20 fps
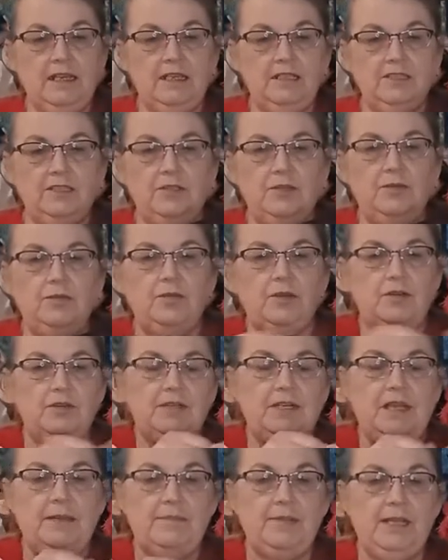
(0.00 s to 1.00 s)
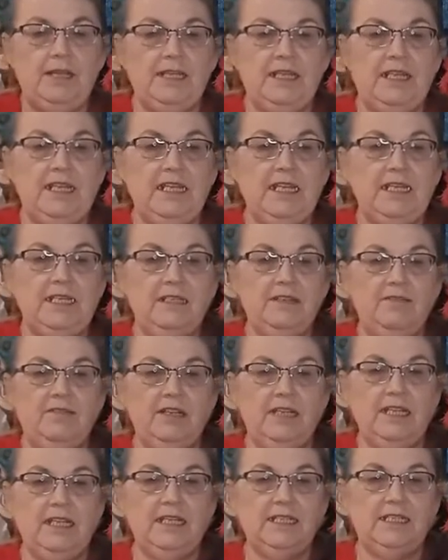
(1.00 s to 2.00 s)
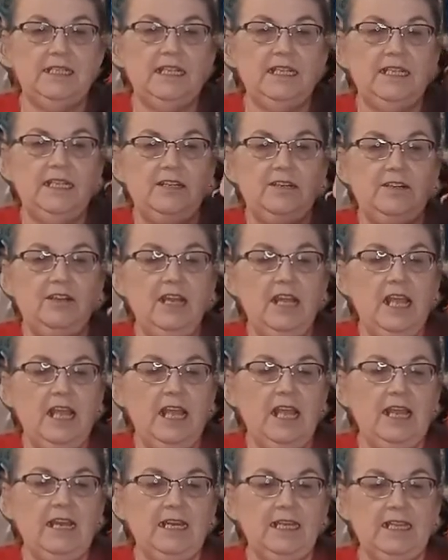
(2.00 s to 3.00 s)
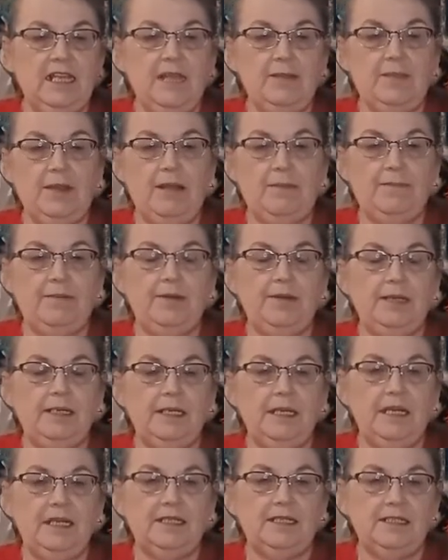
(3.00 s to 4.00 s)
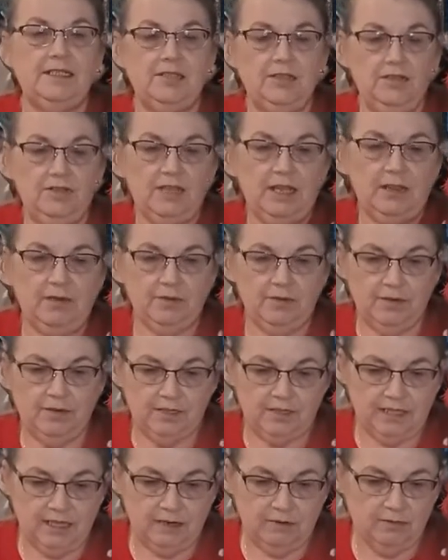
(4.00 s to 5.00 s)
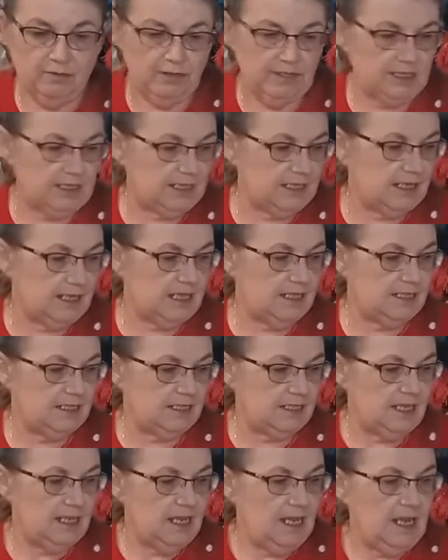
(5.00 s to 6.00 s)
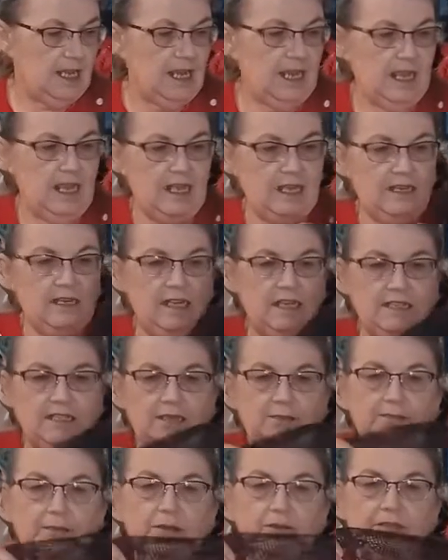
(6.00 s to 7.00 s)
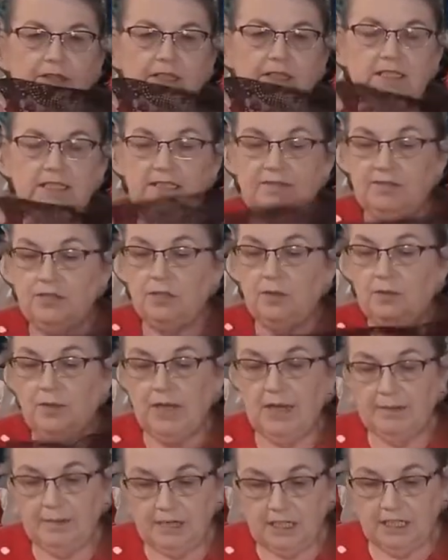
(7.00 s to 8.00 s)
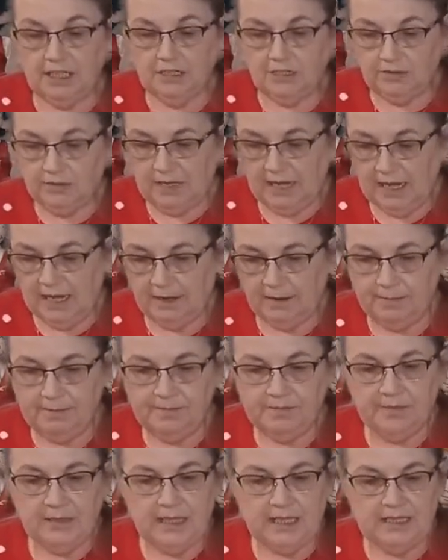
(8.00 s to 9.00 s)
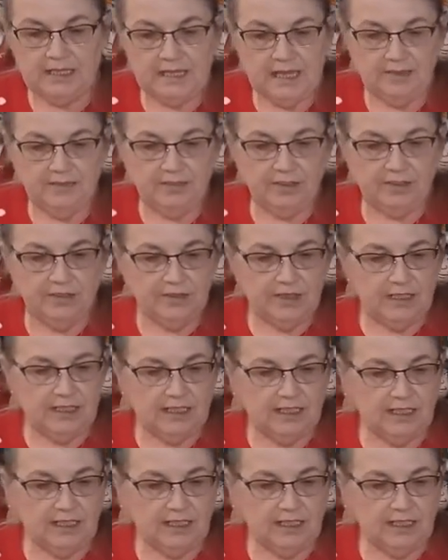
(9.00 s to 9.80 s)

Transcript: do a rolled hem on the end of the lace here, and it came out pretty nice. So that worked out really nice. And I did both the sleeves. So what I'm going to do now is, after you've done the